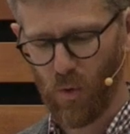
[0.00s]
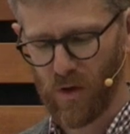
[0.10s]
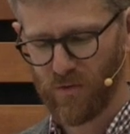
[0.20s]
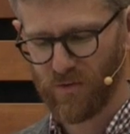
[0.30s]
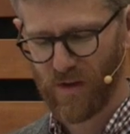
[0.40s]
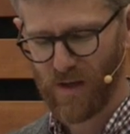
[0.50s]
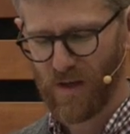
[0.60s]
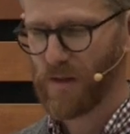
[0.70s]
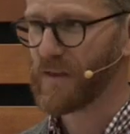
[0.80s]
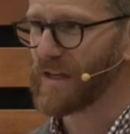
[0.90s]
course
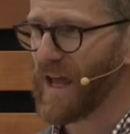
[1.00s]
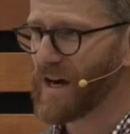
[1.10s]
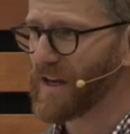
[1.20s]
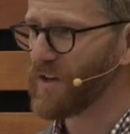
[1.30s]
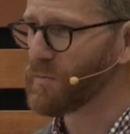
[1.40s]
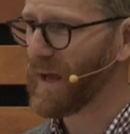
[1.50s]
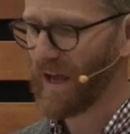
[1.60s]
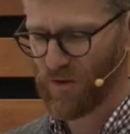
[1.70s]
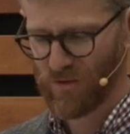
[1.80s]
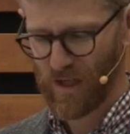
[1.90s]
that Canada has
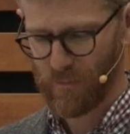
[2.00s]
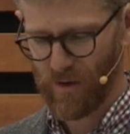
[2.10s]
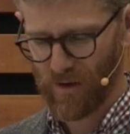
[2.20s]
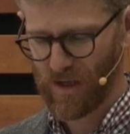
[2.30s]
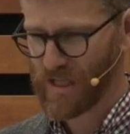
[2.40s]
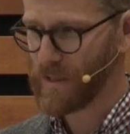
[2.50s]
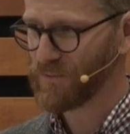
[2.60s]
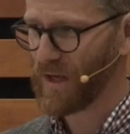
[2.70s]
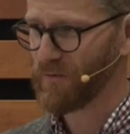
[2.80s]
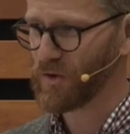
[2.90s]
passed and America
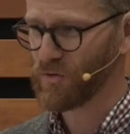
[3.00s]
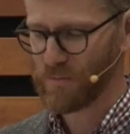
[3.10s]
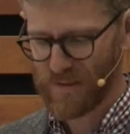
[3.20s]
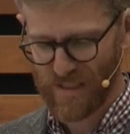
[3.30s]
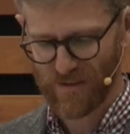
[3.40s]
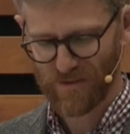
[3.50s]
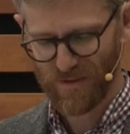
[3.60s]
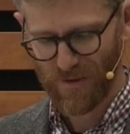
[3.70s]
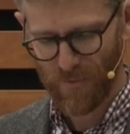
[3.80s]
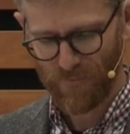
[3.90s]
keeps having to repeat.
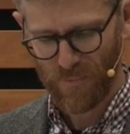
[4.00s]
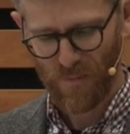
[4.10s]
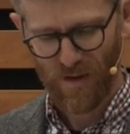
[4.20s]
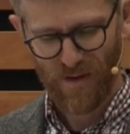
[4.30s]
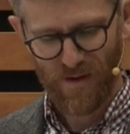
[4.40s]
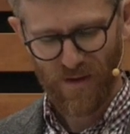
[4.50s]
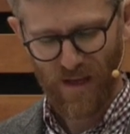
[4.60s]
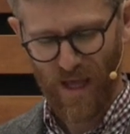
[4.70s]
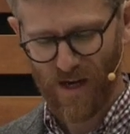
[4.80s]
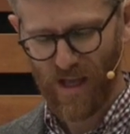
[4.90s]

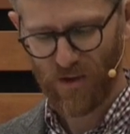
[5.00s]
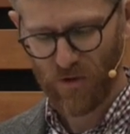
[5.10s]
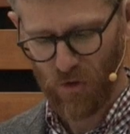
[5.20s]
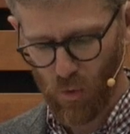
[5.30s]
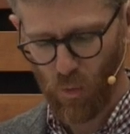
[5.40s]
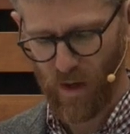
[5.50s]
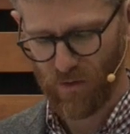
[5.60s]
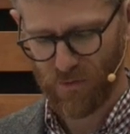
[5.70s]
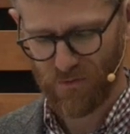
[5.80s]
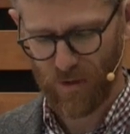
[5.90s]
Canada has its own
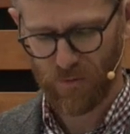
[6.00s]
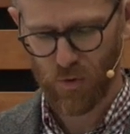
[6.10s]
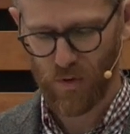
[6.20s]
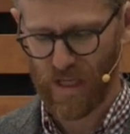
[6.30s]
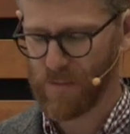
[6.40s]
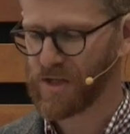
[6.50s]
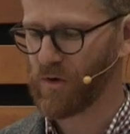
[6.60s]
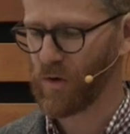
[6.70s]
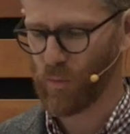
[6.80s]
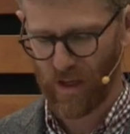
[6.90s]
ways of substituting
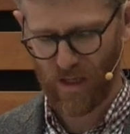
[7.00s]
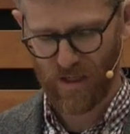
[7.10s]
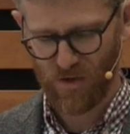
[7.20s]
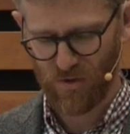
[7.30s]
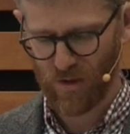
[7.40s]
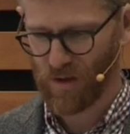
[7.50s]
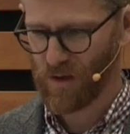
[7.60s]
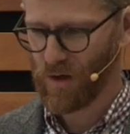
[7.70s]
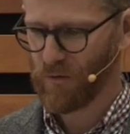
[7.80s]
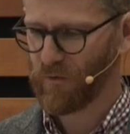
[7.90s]
immaterial recognition
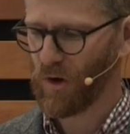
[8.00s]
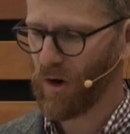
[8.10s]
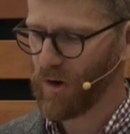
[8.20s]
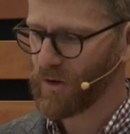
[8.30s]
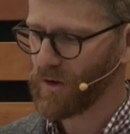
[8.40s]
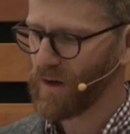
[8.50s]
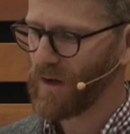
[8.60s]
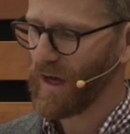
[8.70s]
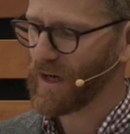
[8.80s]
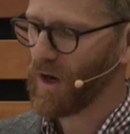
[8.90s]
for harder
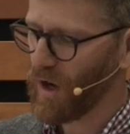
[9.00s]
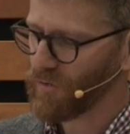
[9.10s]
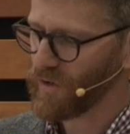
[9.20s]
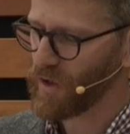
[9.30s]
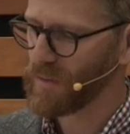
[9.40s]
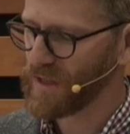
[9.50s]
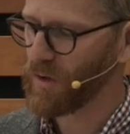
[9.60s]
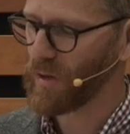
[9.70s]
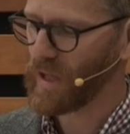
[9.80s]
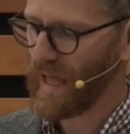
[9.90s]
and costlier
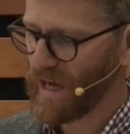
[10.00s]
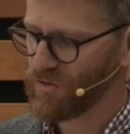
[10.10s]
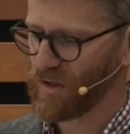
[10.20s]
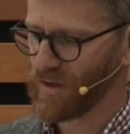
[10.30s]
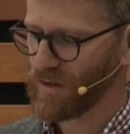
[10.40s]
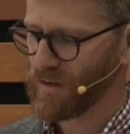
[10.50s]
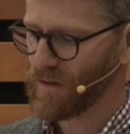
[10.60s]
material action.